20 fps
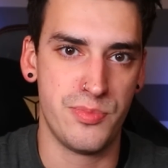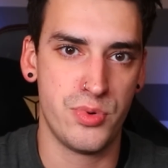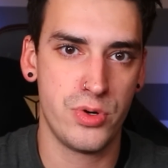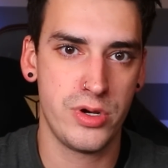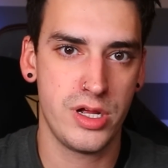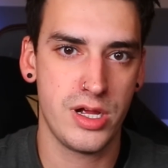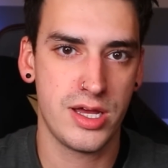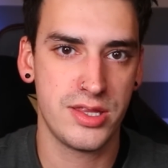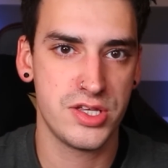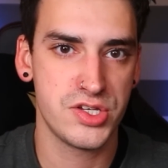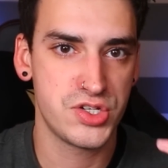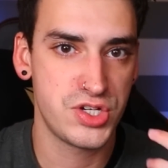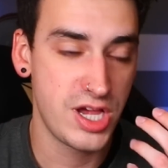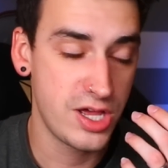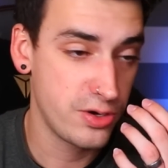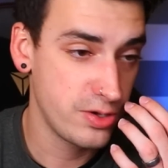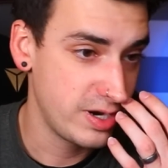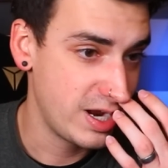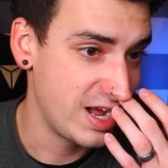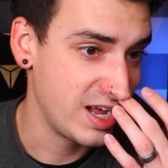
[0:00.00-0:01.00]
skateboarding on this
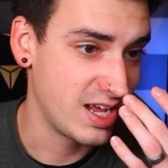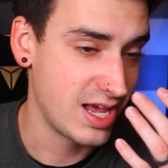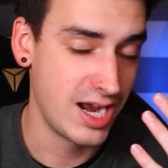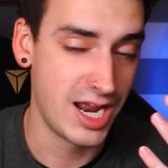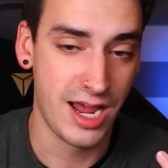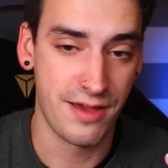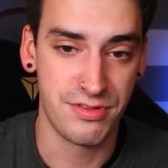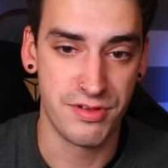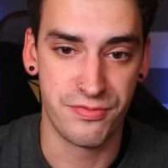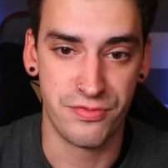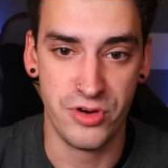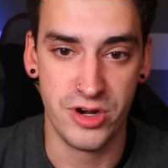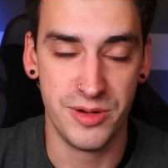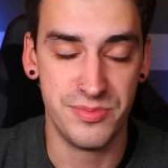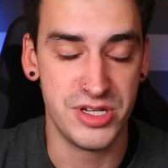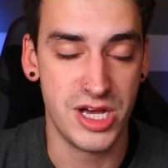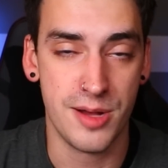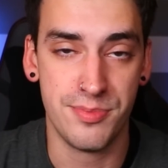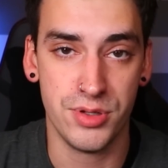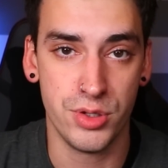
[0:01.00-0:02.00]
channel and I kind of have the
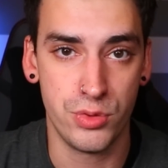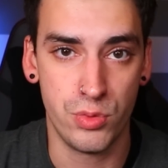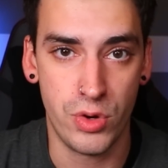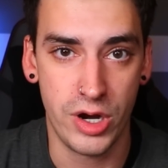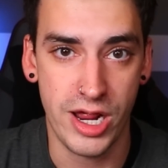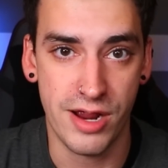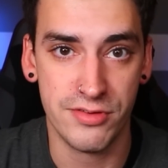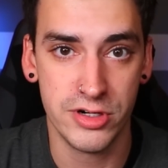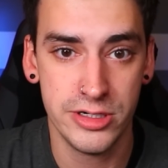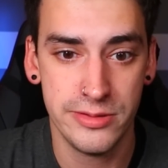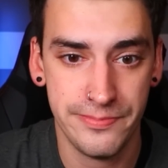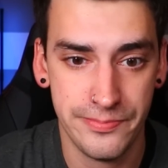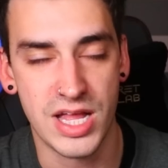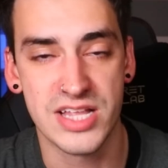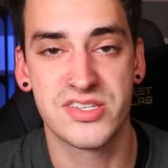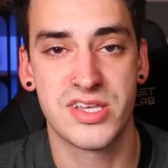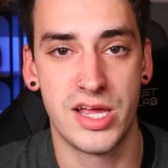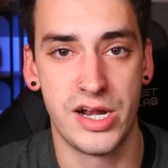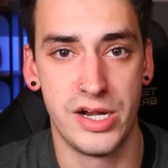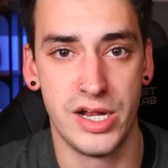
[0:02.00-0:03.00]
freedom to upload whatever,
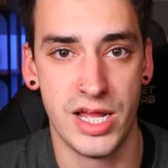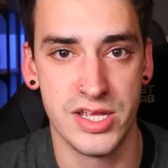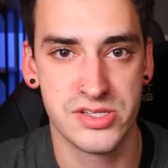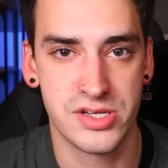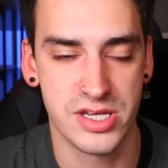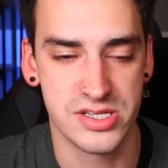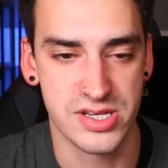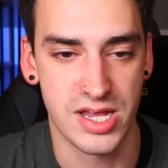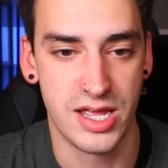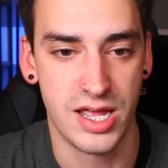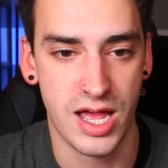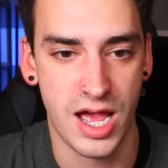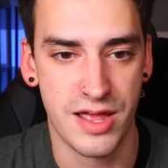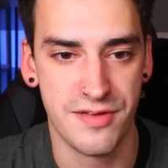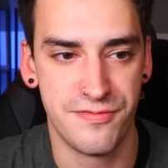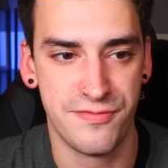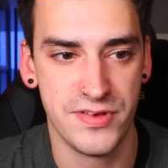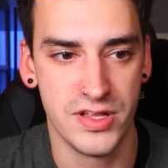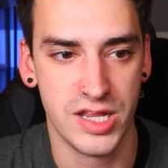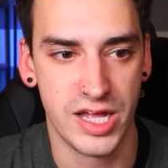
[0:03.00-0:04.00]
that's kind of nice because
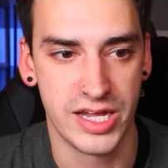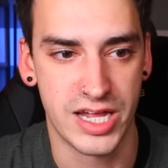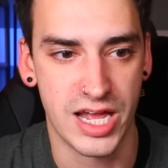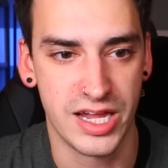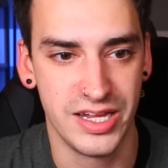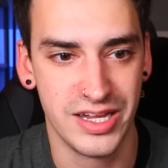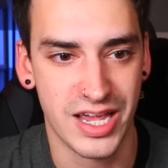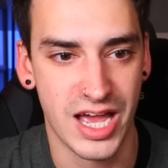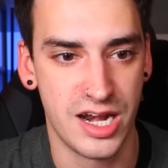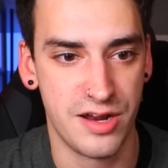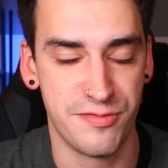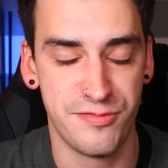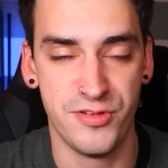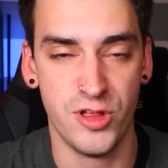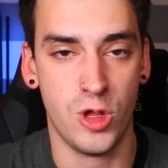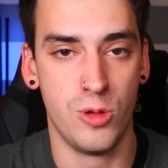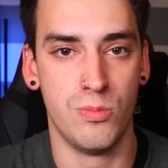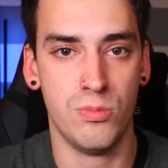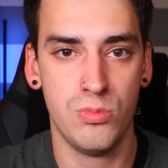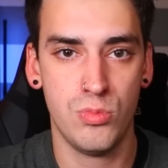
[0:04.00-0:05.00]
I feel like I can kind of
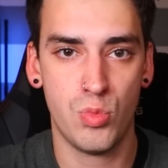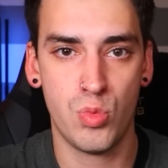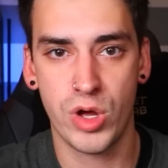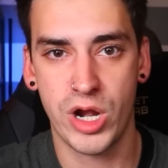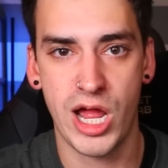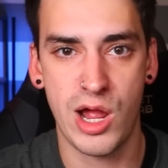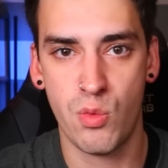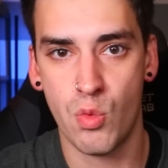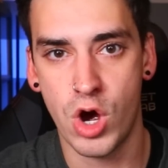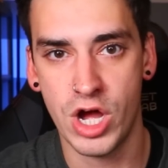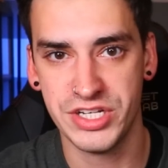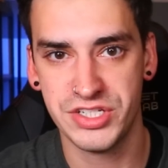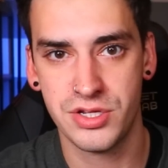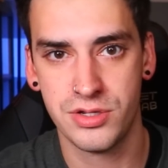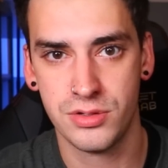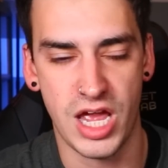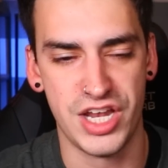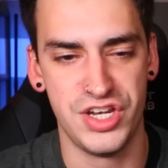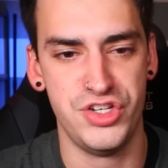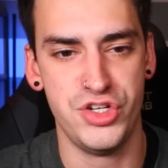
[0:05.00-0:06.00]
film what I
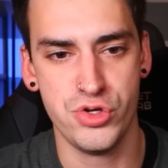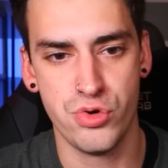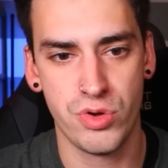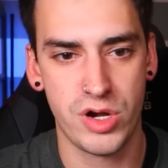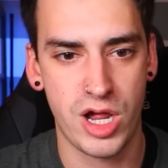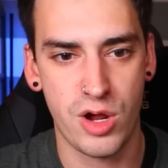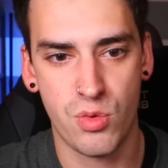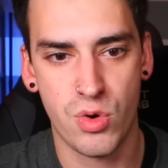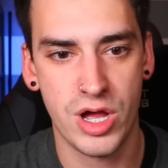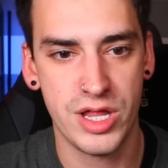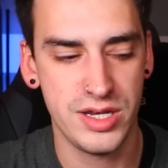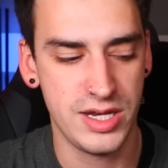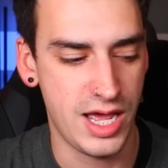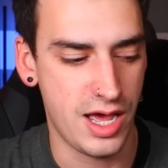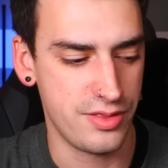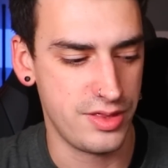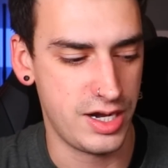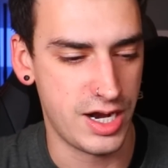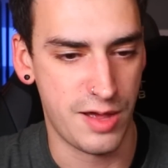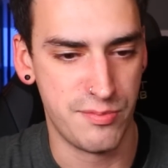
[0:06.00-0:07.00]
want and do what I want
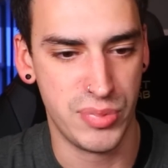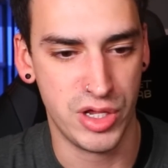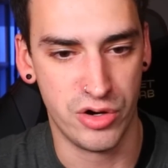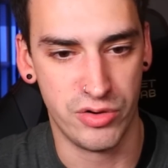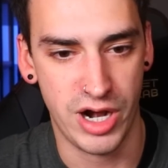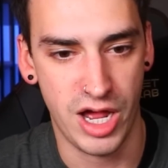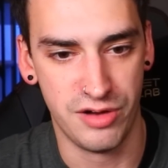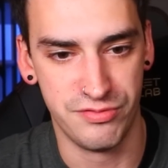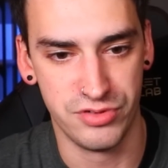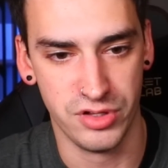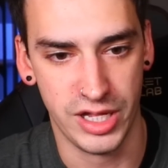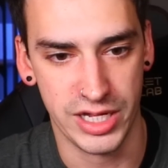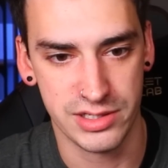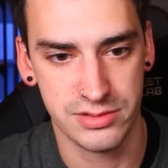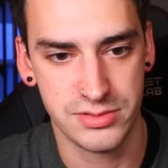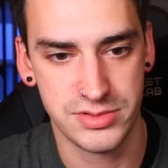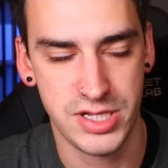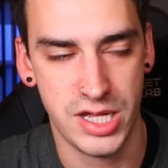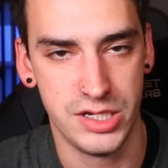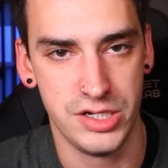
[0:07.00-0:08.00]
now that I've been around for
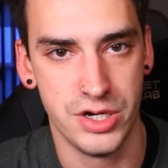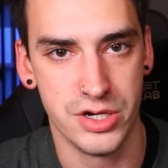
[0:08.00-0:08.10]
like 10